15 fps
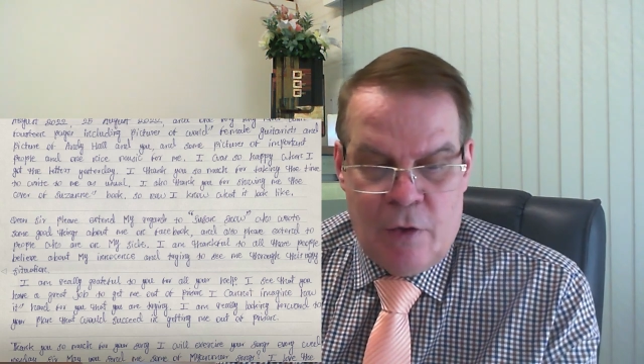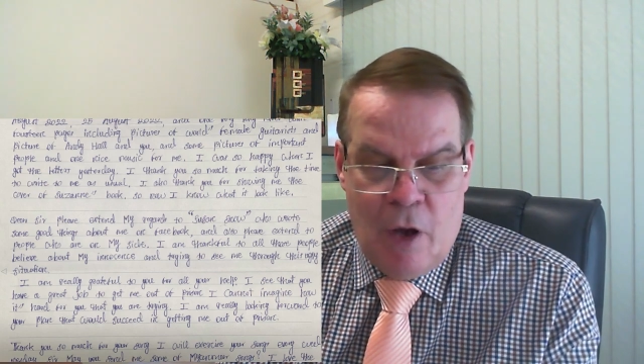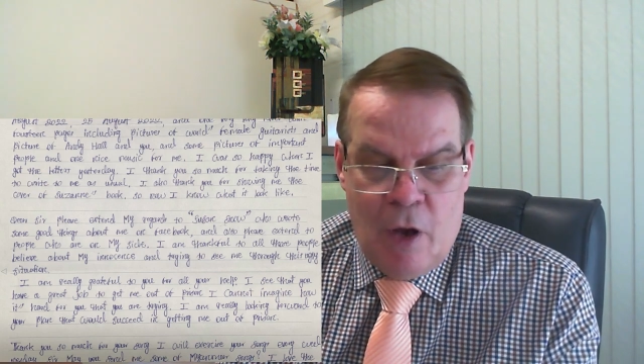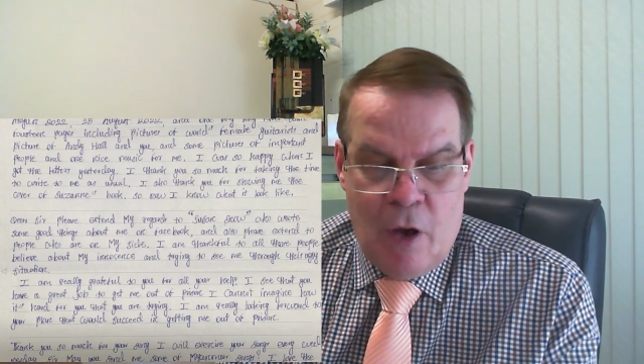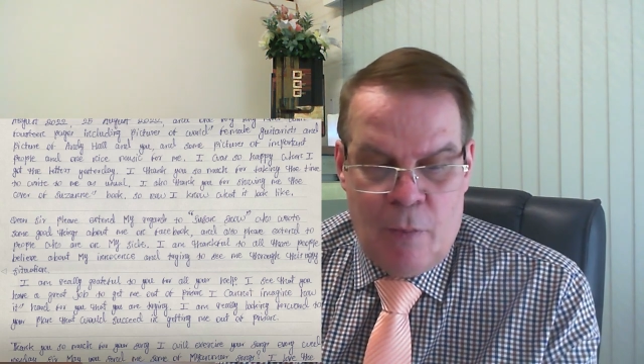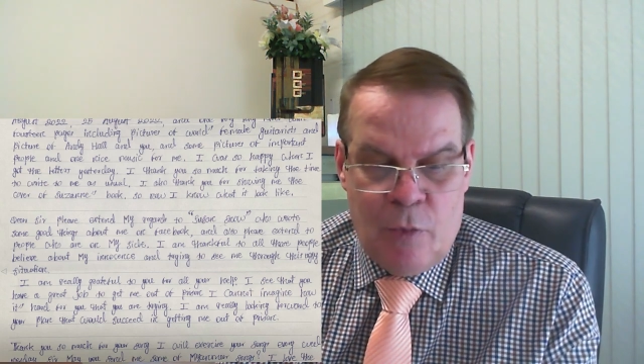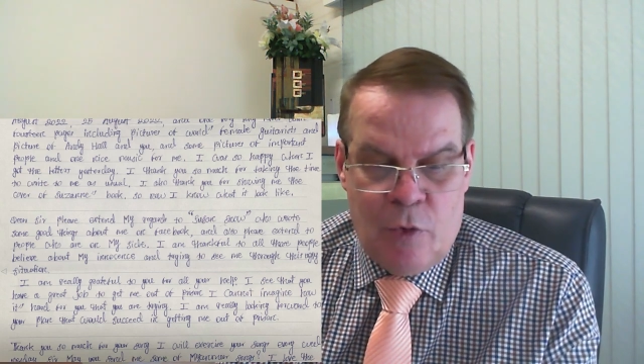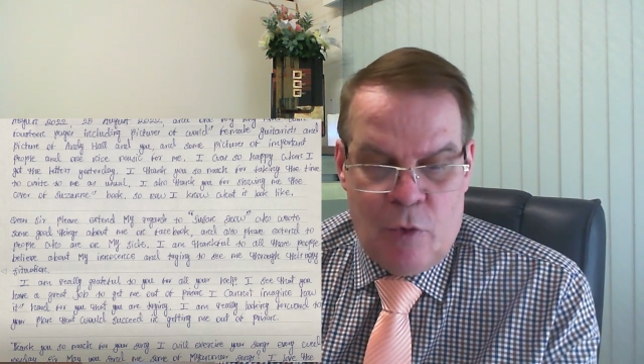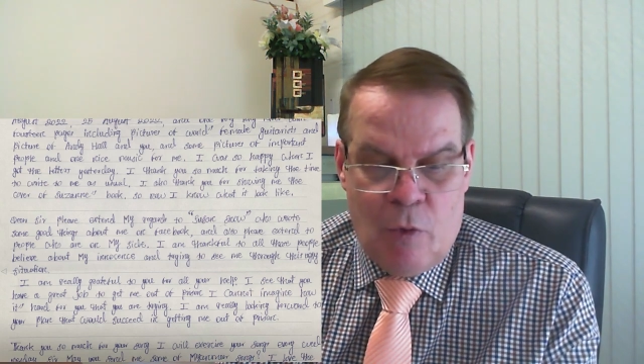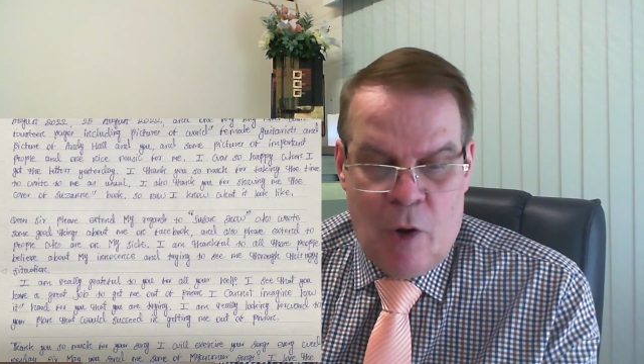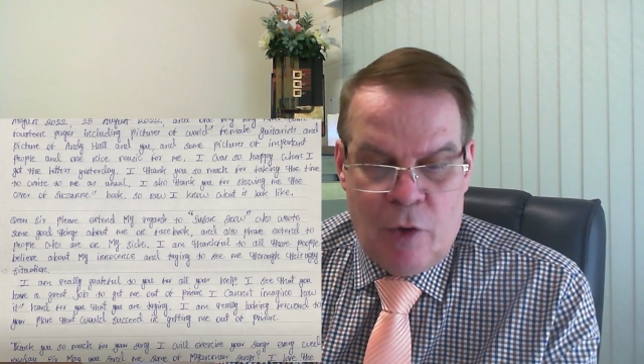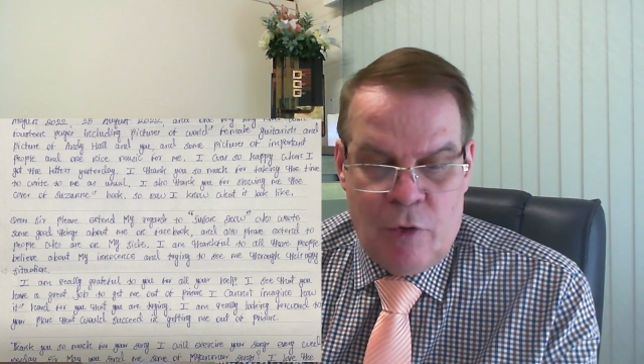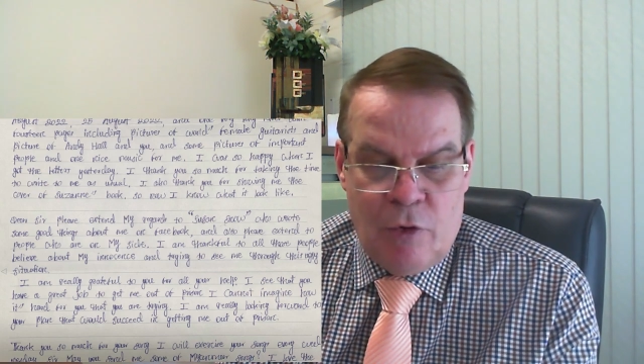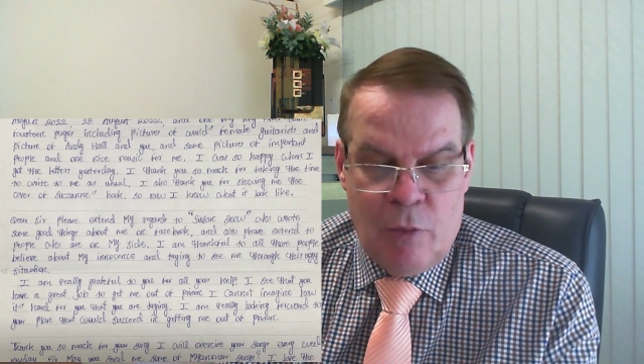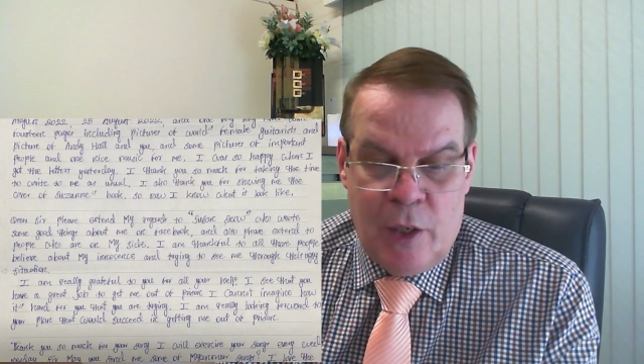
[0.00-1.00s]
time to
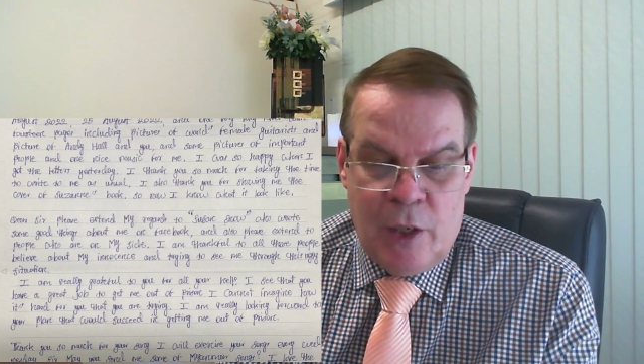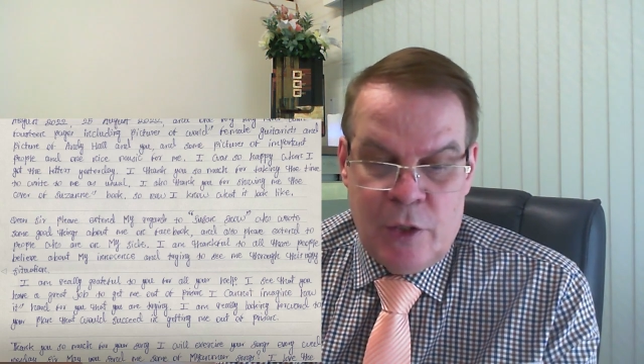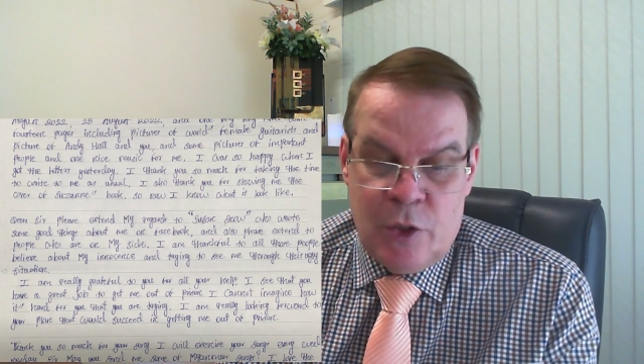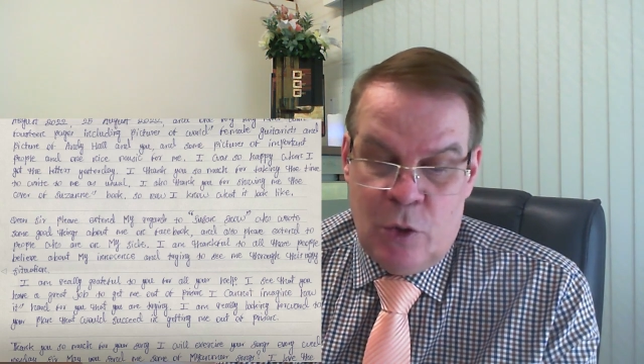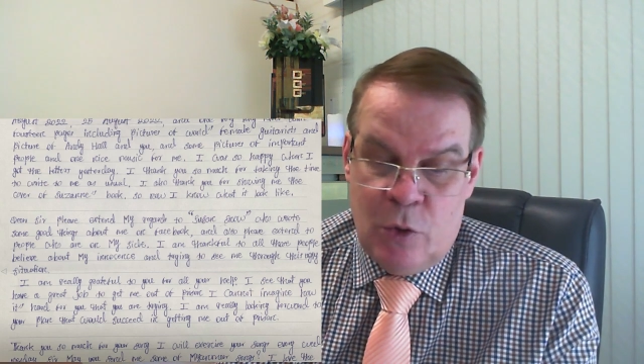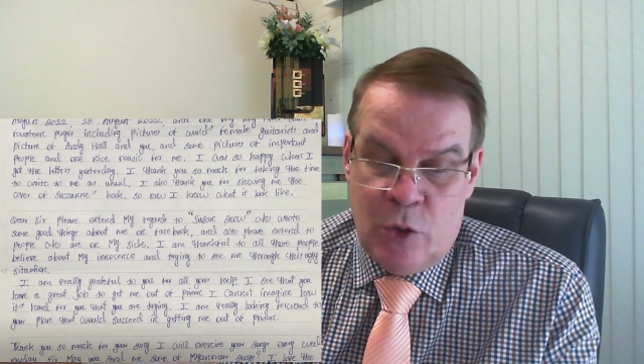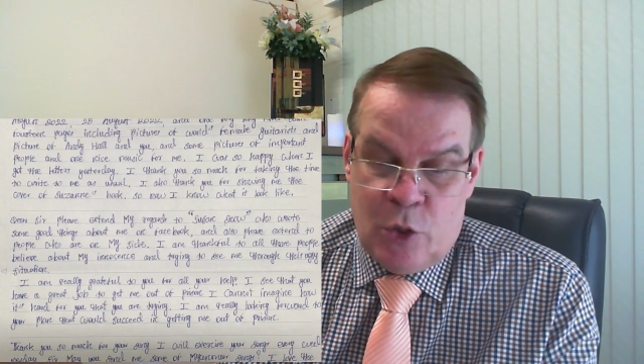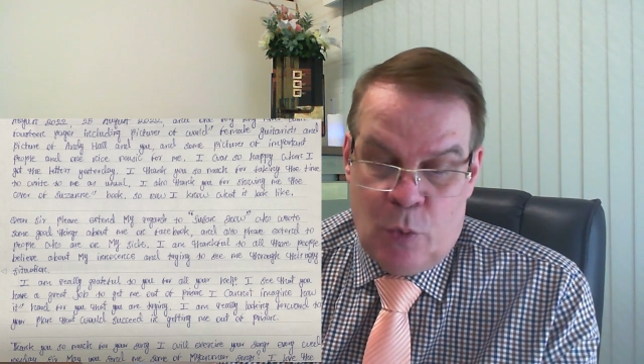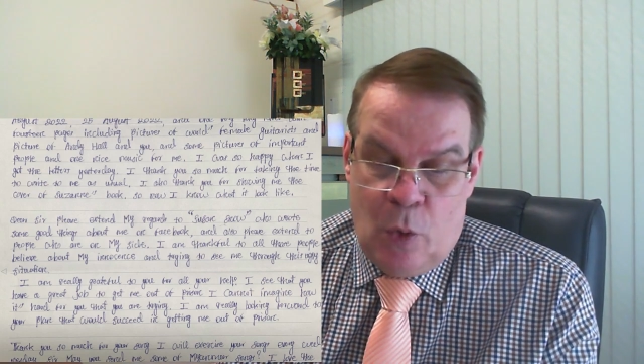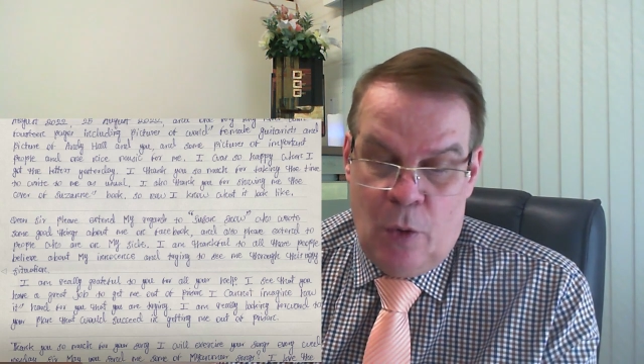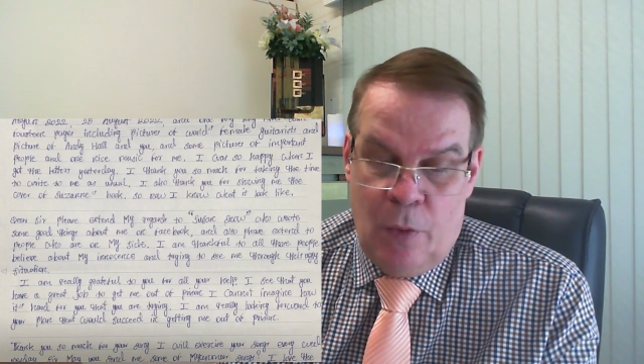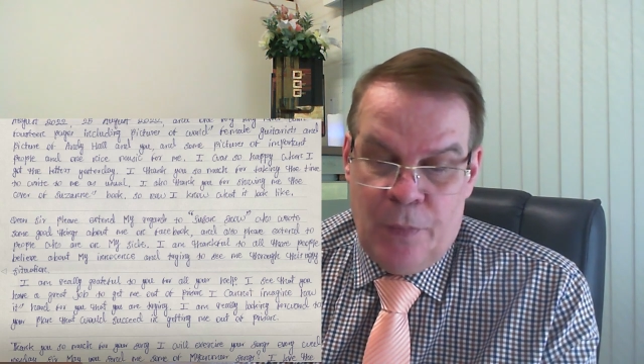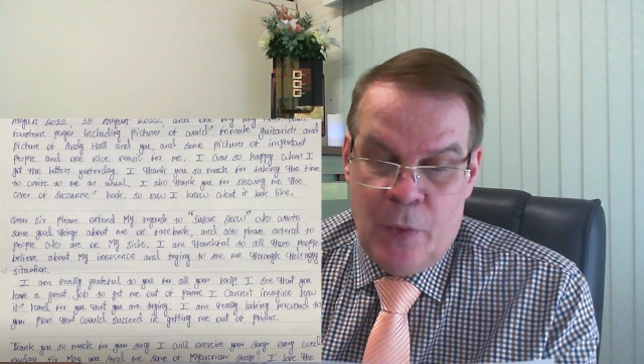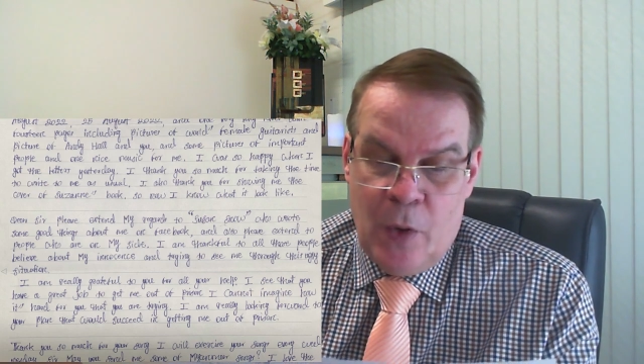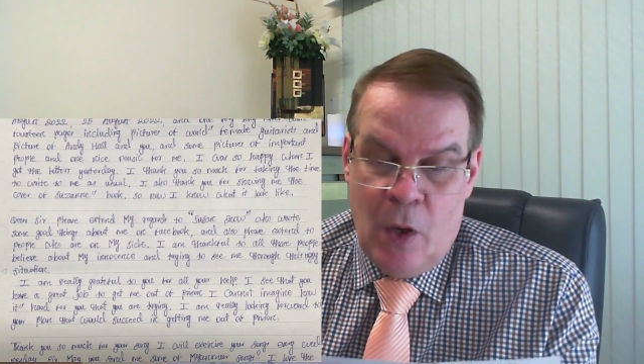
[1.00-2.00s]
write to me as usual.